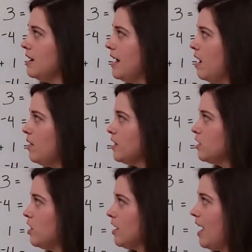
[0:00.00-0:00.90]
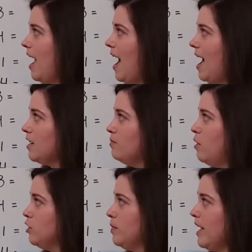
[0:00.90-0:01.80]
Now let's look at
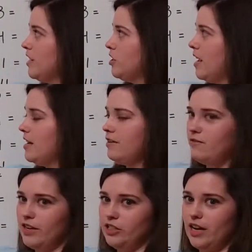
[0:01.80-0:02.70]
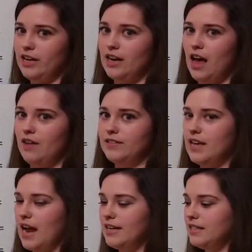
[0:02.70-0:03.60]
multiplication and division of
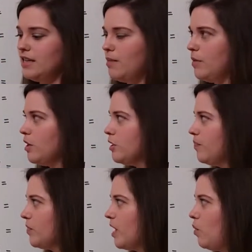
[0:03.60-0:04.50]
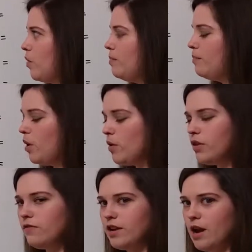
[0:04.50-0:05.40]
signed numbers. When
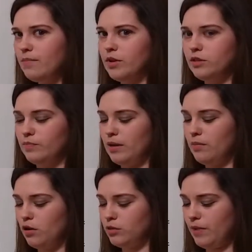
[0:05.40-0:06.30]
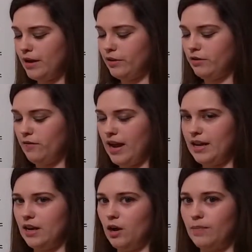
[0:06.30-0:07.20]
both of the numbers being multiplied or
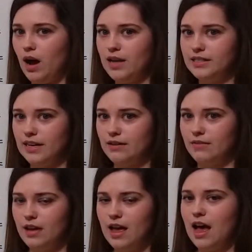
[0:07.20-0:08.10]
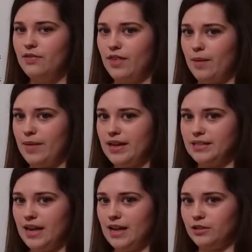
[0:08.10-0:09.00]
divided are positive, that
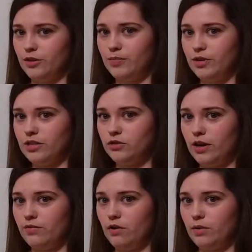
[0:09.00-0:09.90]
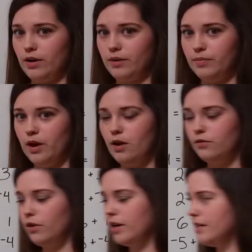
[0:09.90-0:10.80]
makes the answer pretty straightforward.
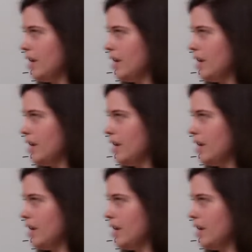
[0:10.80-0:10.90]
For